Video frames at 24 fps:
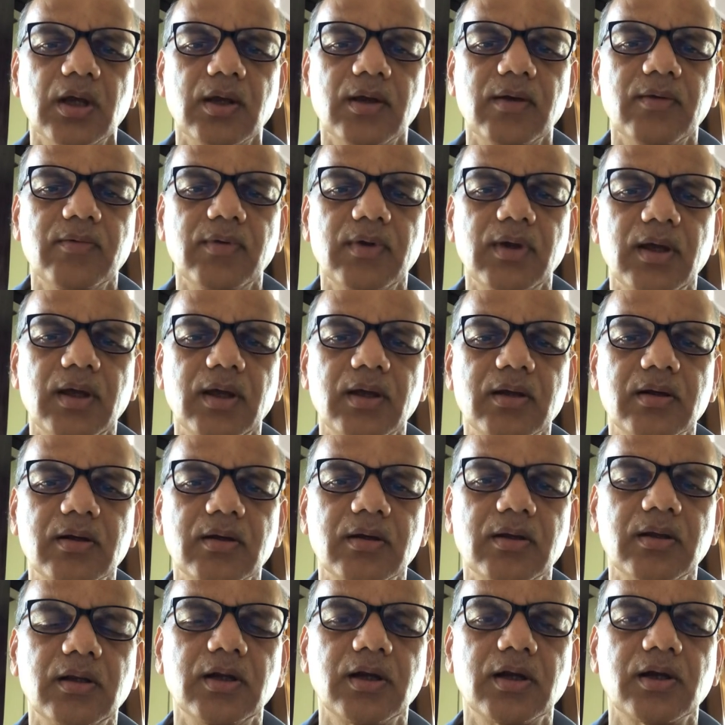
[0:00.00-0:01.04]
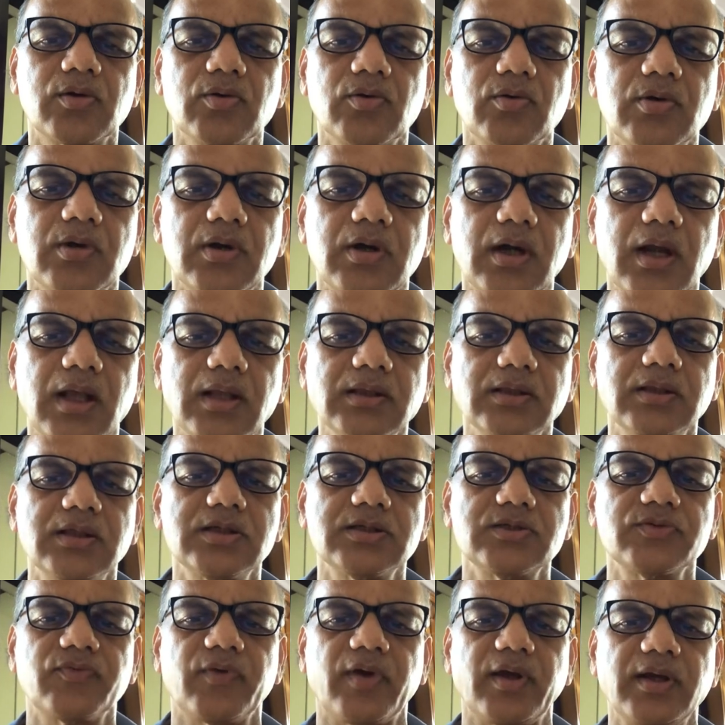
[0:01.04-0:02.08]
where electrode length
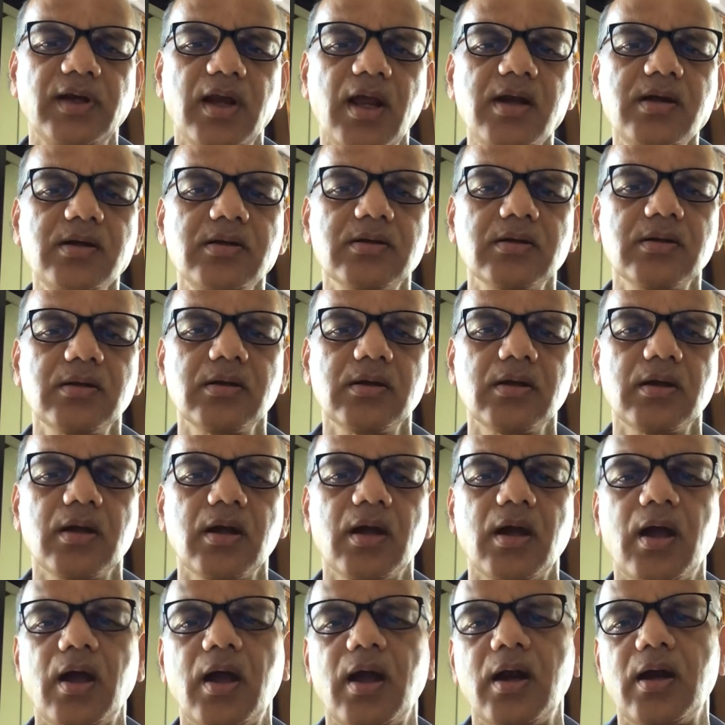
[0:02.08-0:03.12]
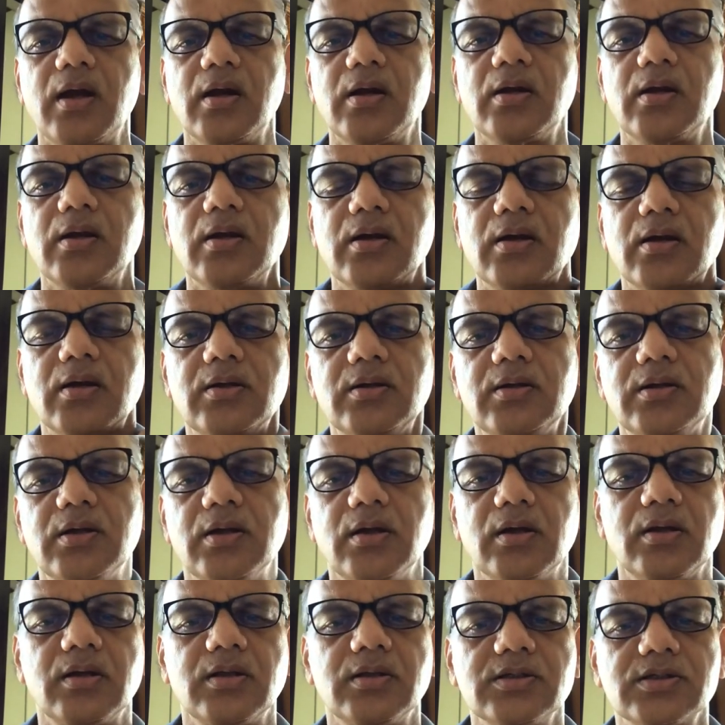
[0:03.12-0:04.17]
is finite, and
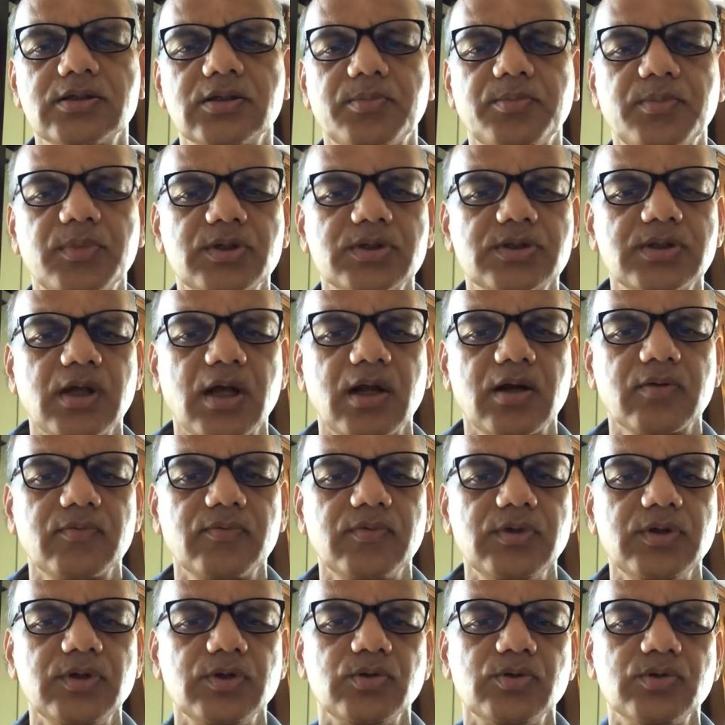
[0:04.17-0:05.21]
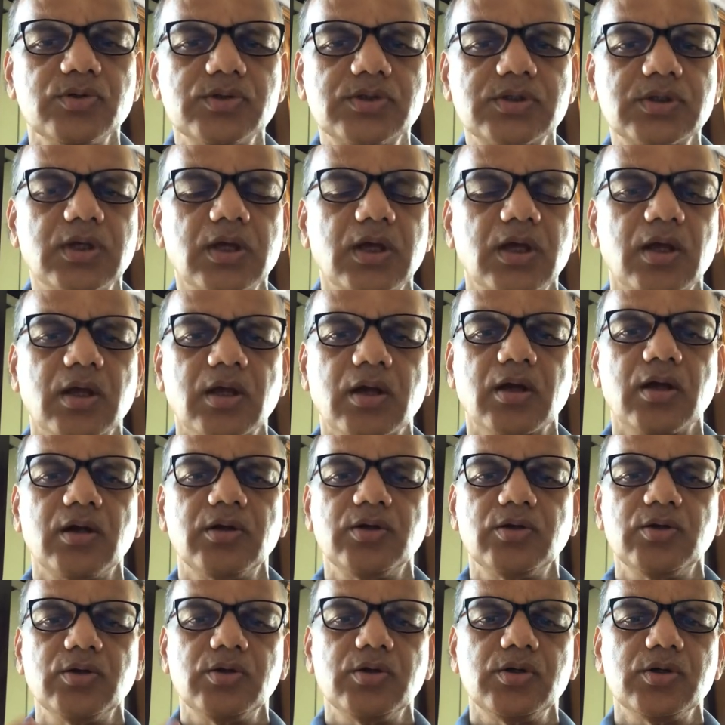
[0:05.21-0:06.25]
here in submerged arc we use
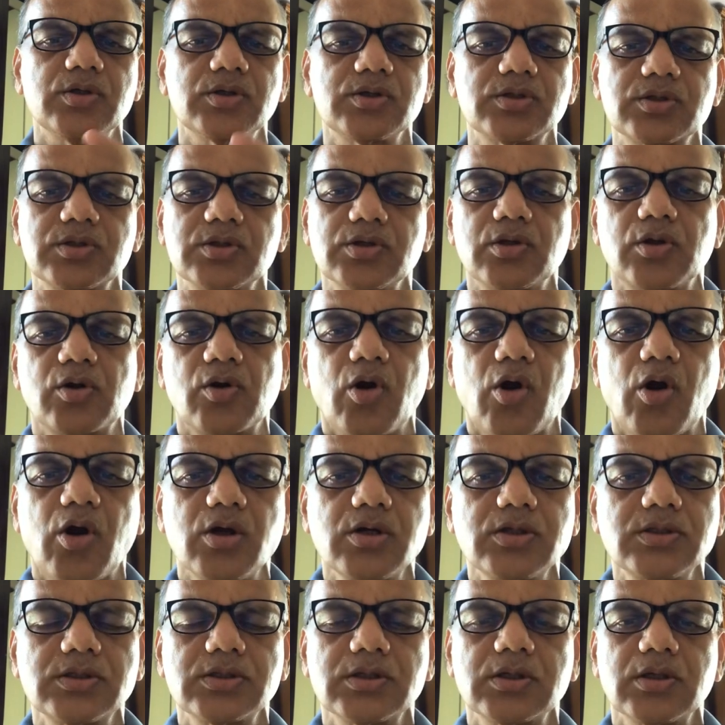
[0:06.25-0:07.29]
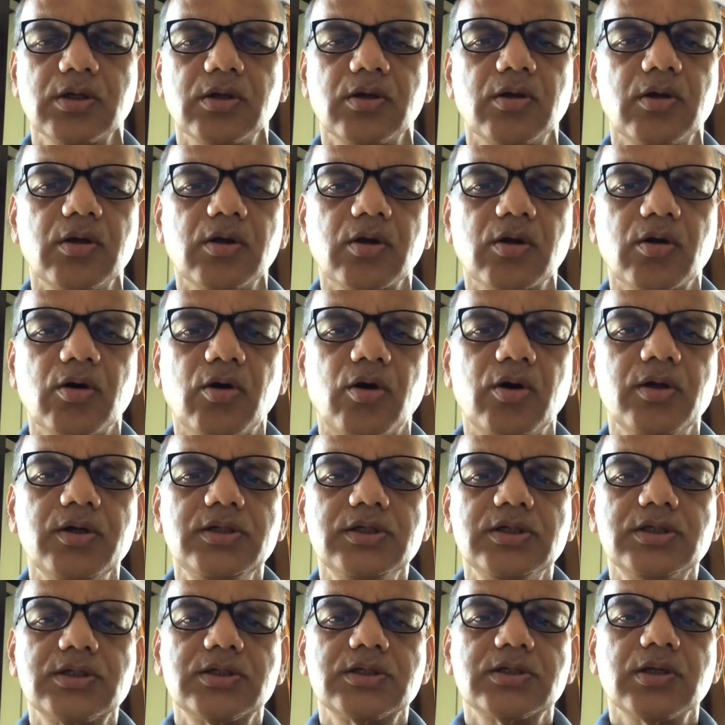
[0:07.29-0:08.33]
continuous rods,
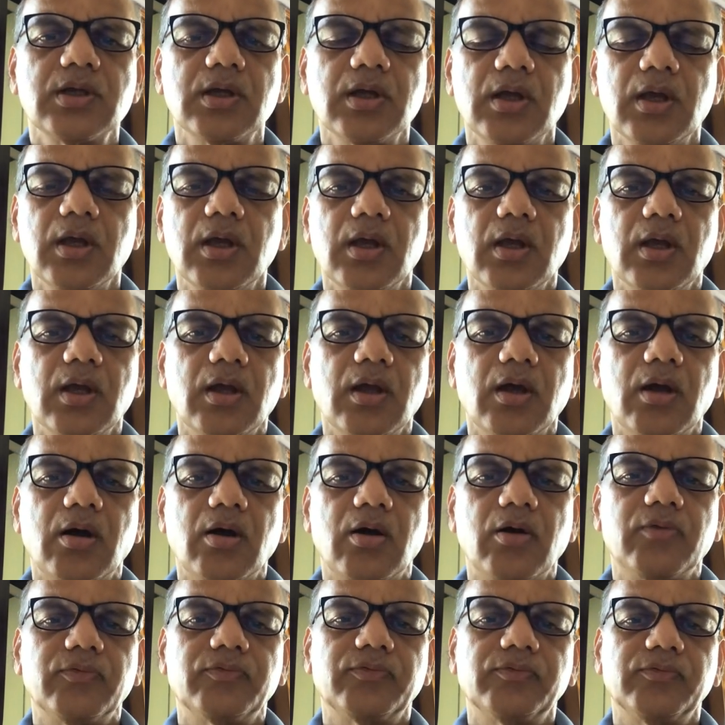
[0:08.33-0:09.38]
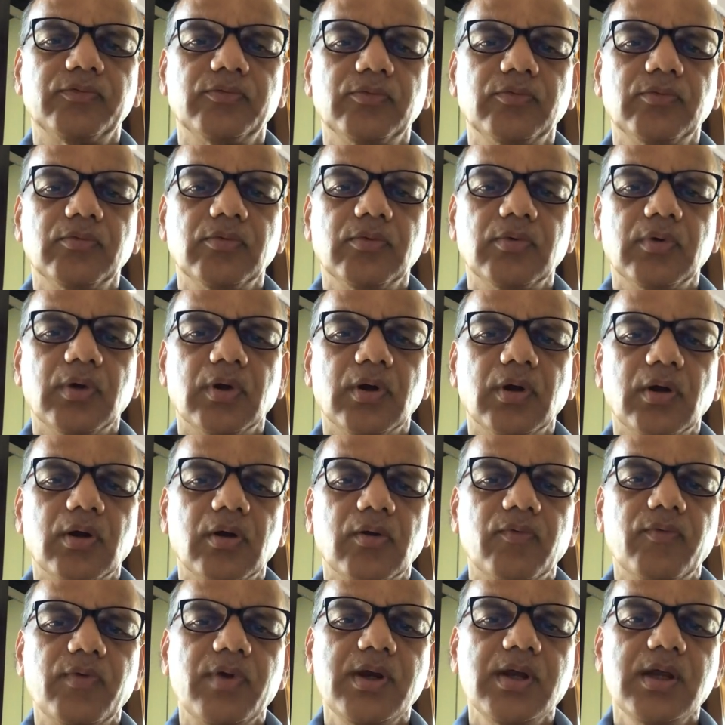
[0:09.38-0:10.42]
coils of
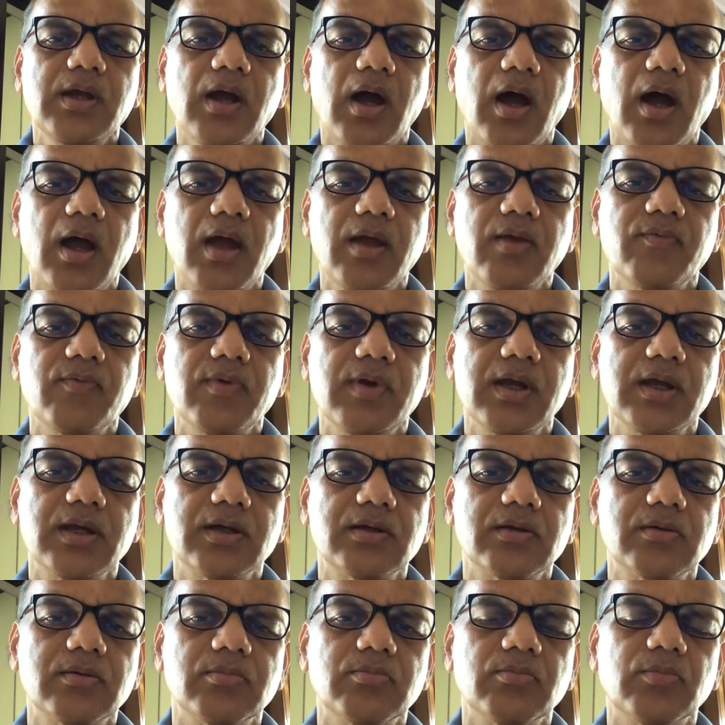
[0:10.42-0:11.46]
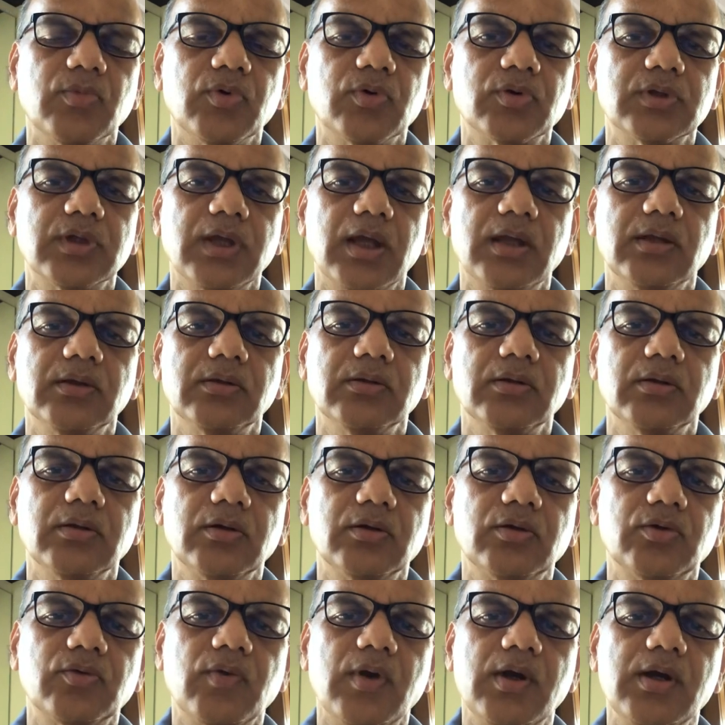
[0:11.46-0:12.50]
very high weight, more than
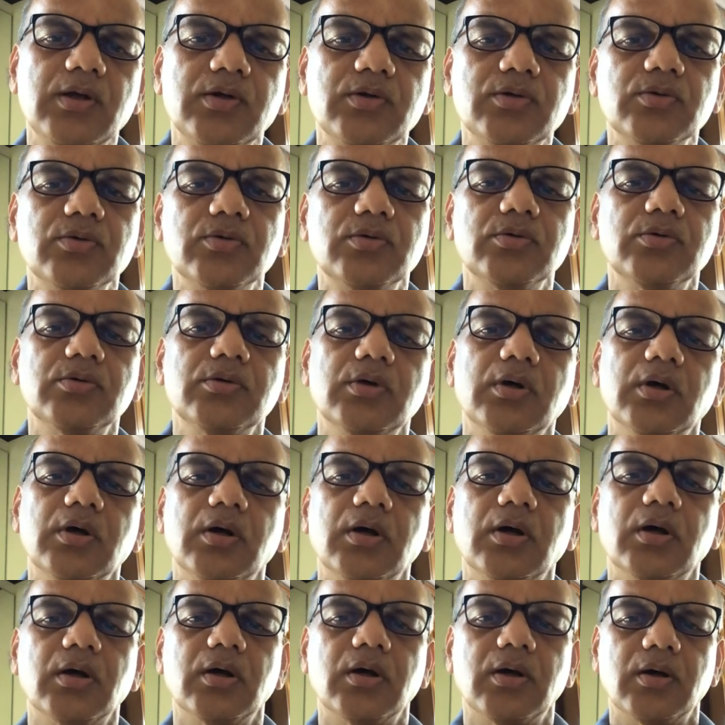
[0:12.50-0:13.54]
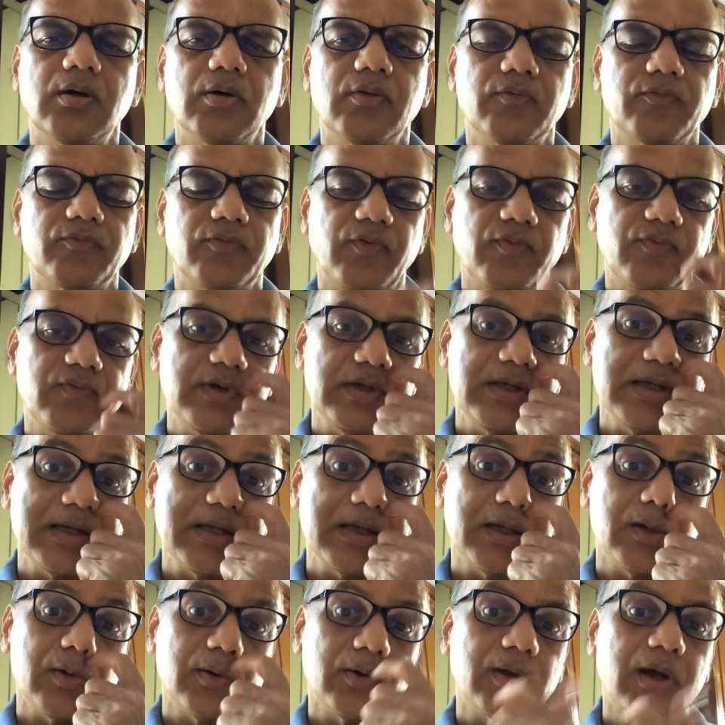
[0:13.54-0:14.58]
12 to 50
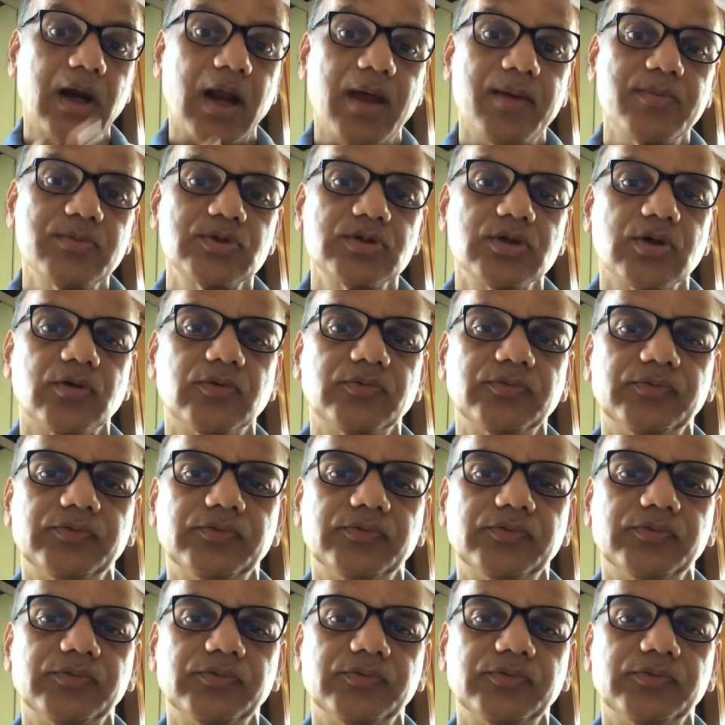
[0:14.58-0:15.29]
kilograms of